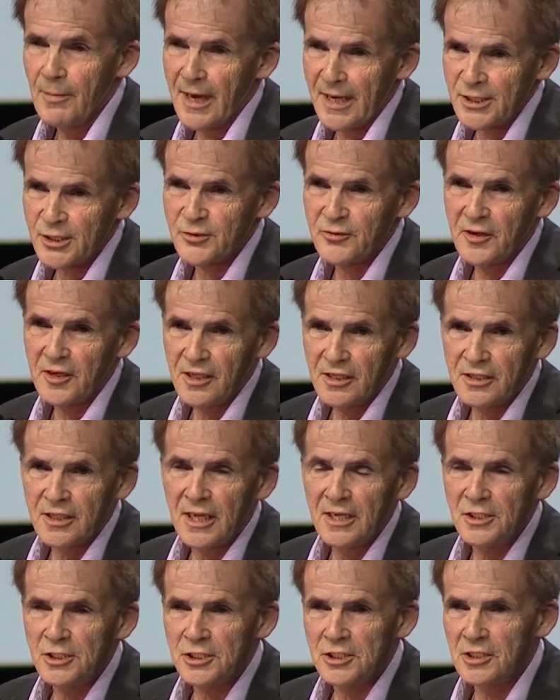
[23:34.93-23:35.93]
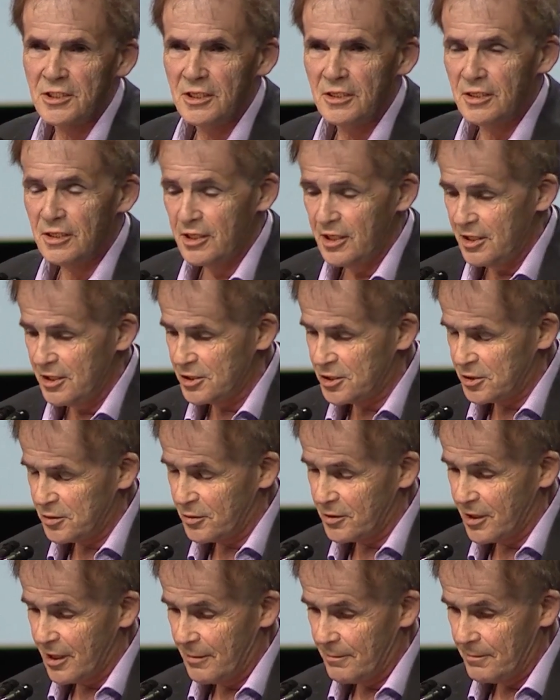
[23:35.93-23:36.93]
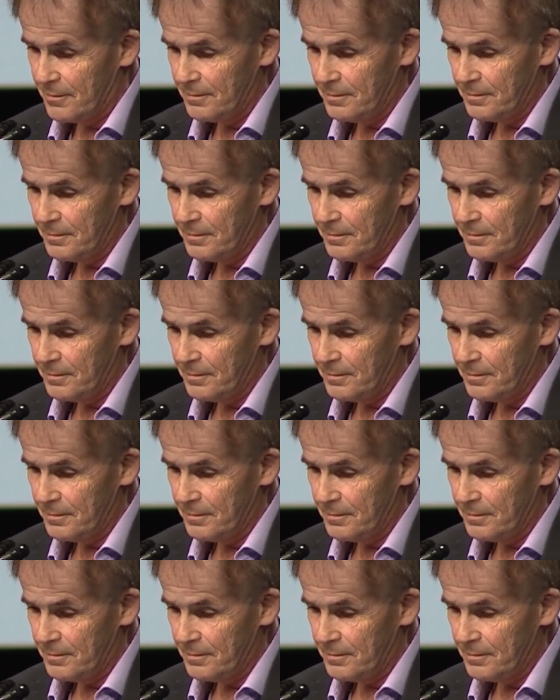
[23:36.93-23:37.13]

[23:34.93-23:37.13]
extra attention in the years to come.